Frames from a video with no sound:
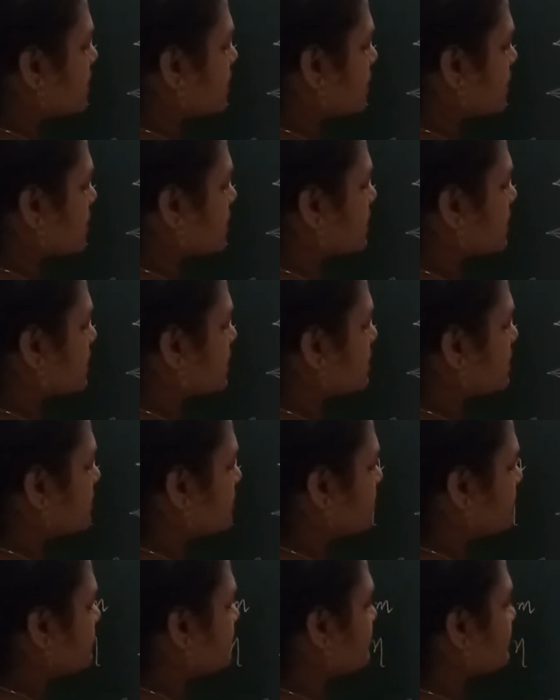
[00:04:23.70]

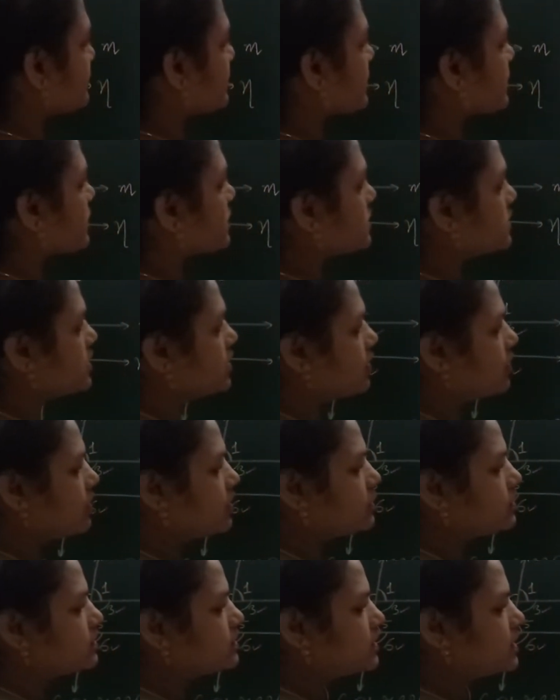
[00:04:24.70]
again
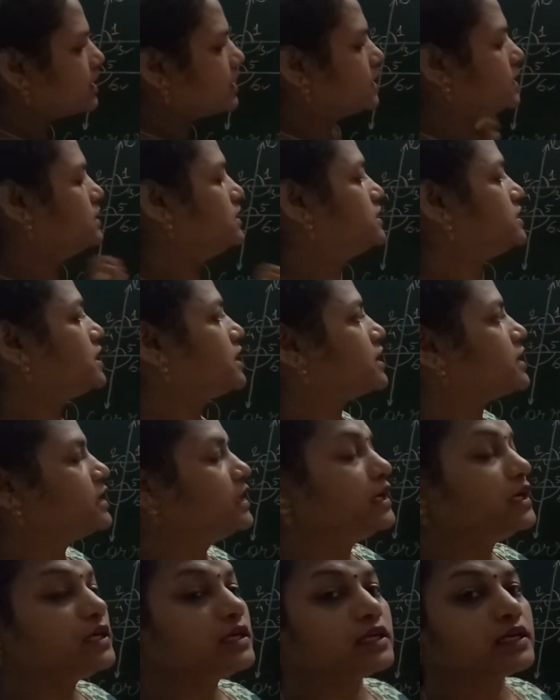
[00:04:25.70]
your
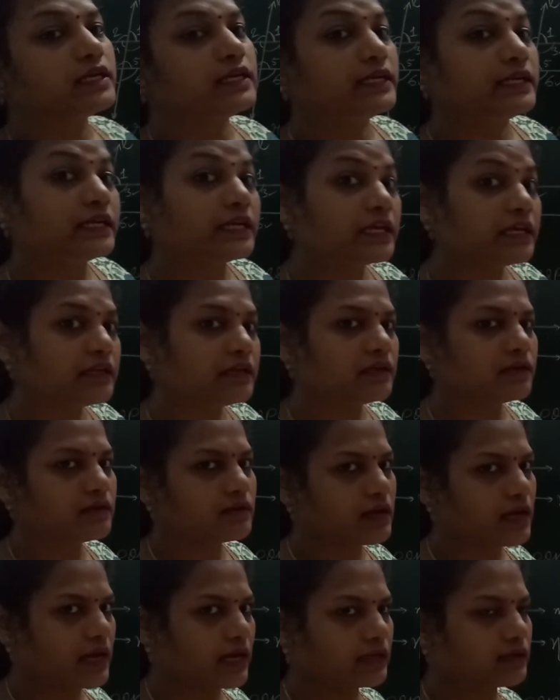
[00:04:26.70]
alternate
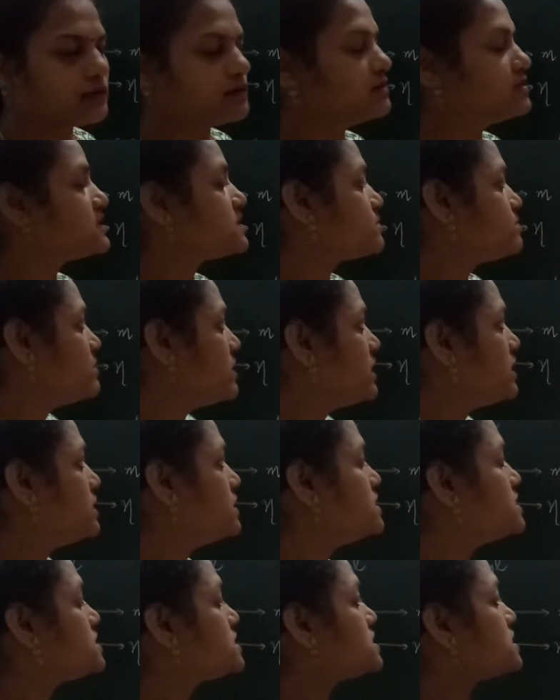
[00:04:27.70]
interior angles,
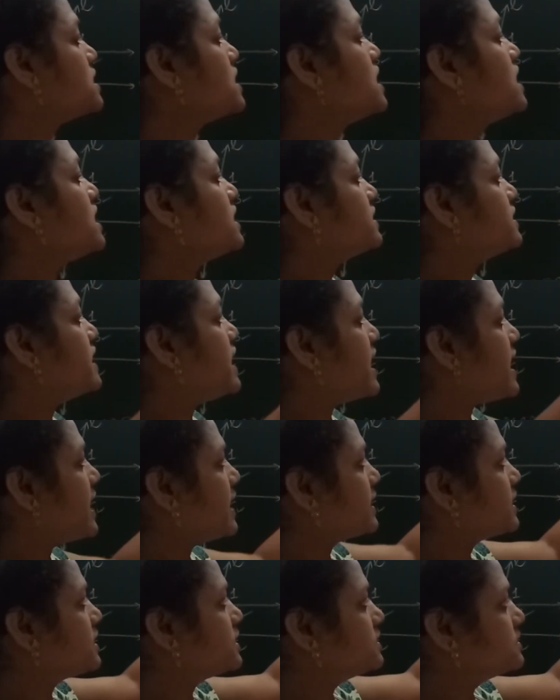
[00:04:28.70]
means the
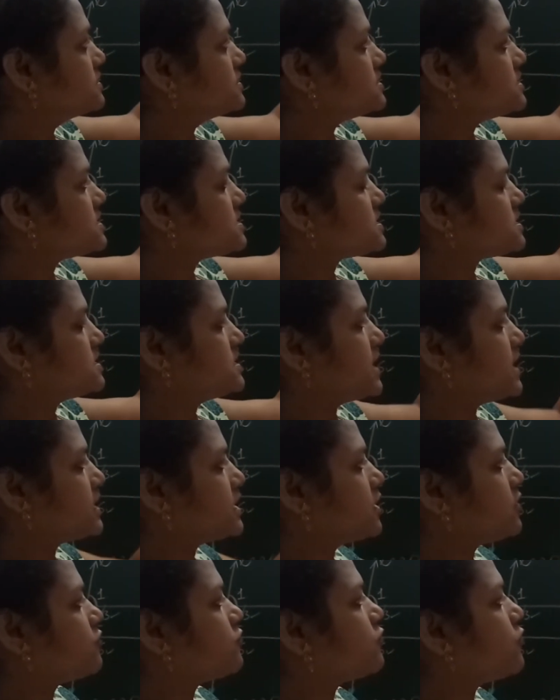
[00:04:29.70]
angles that
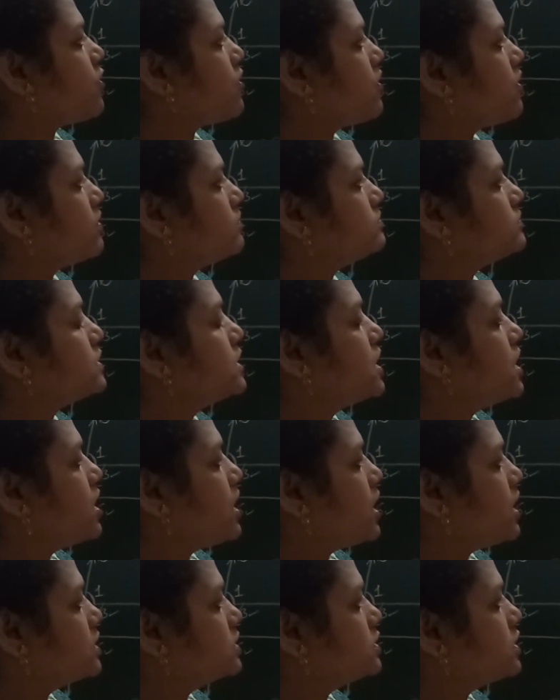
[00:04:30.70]
are formed
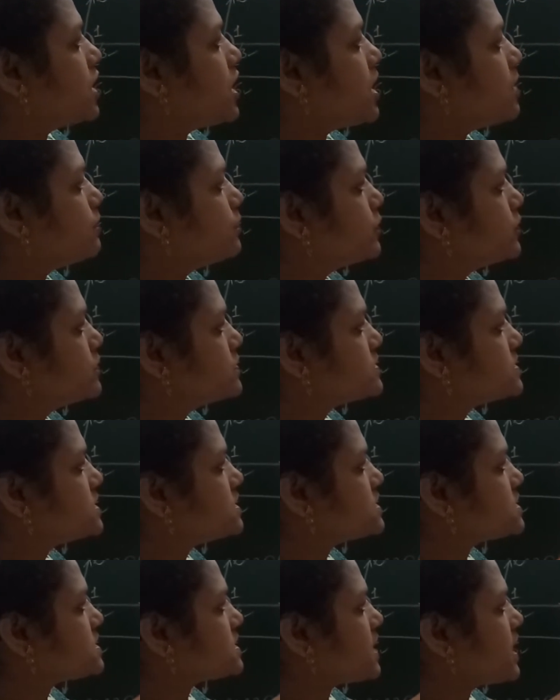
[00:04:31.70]
on the
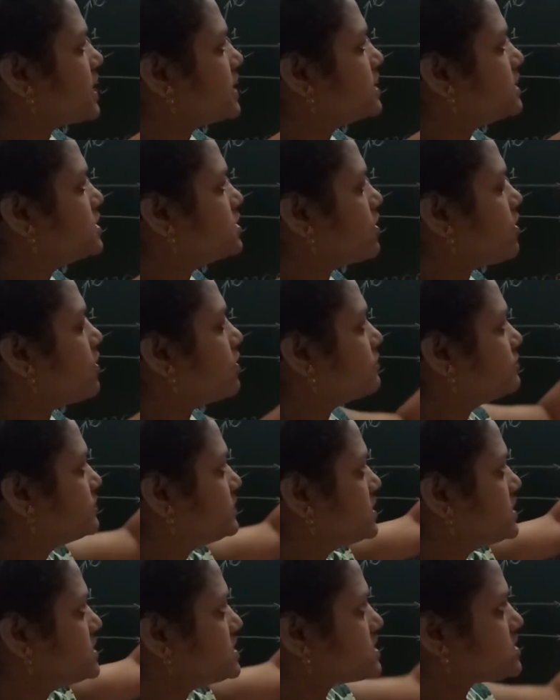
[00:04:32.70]
opposite side of
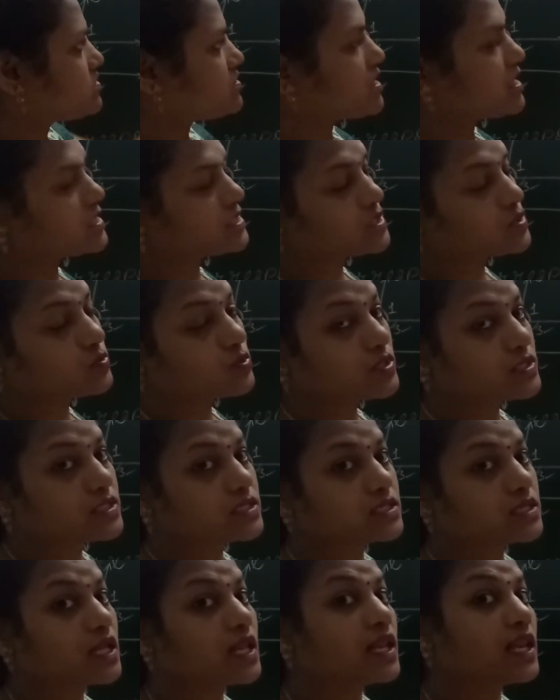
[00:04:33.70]
this
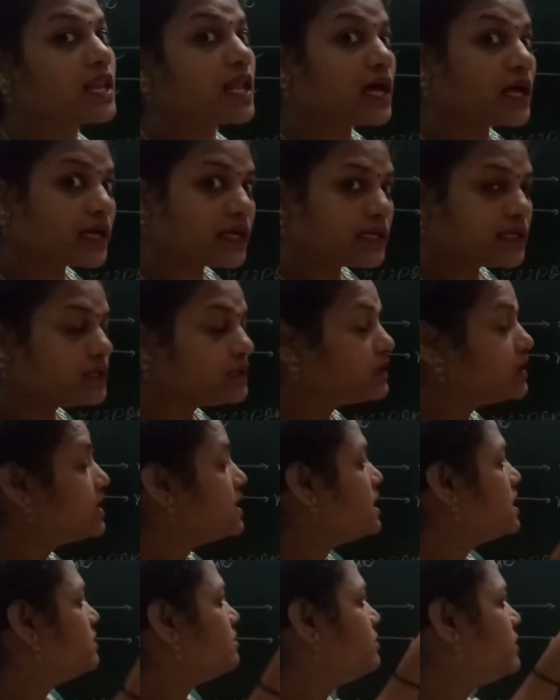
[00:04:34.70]
transversal line
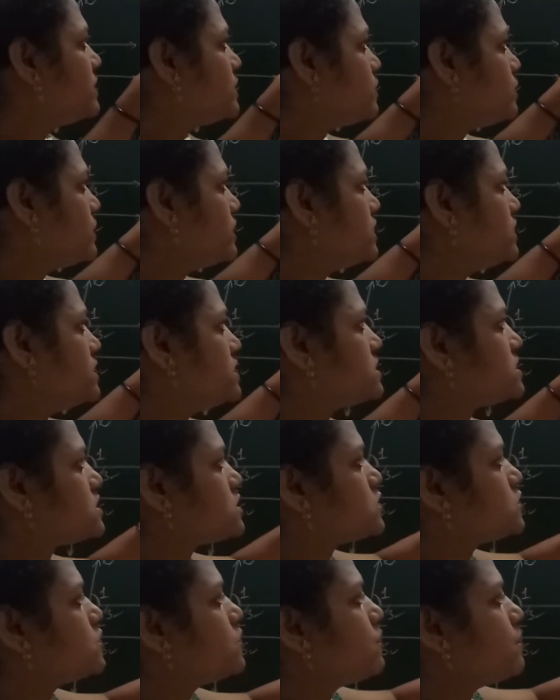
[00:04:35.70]
between these
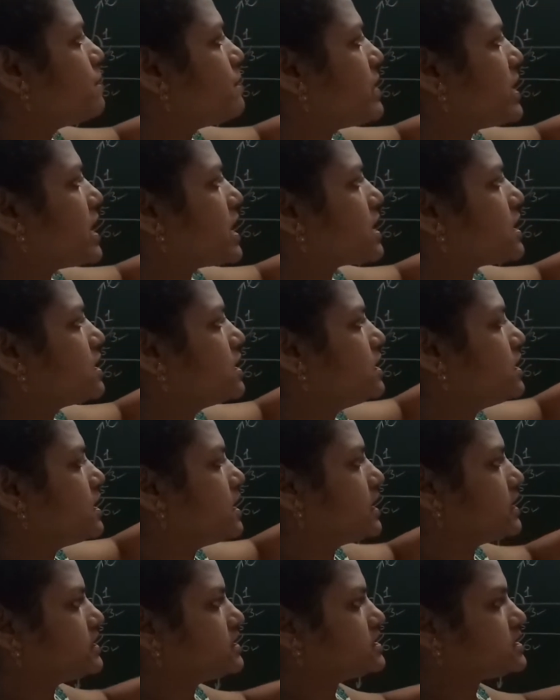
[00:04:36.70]
two parallel
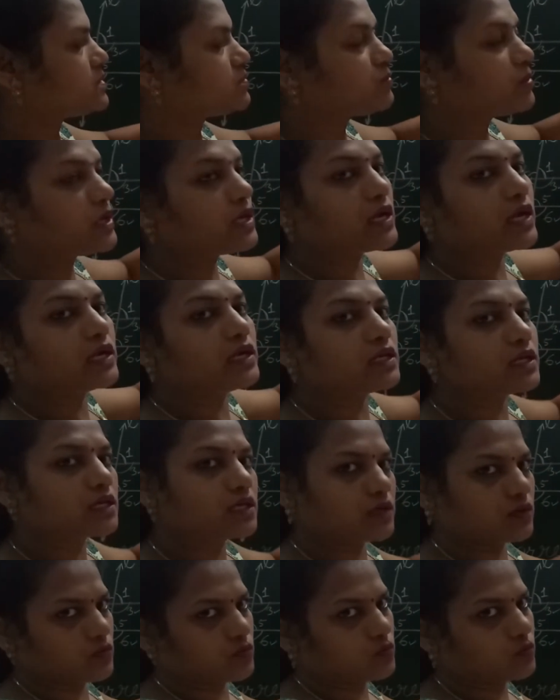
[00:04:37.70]
lines P and
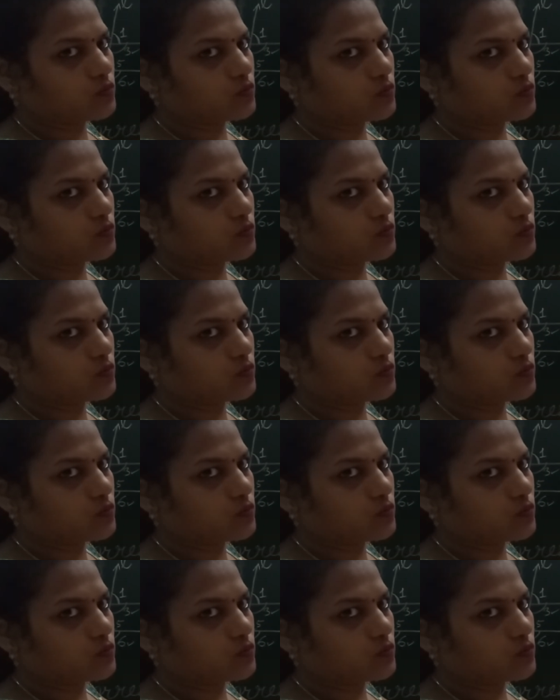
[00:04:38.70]
Q.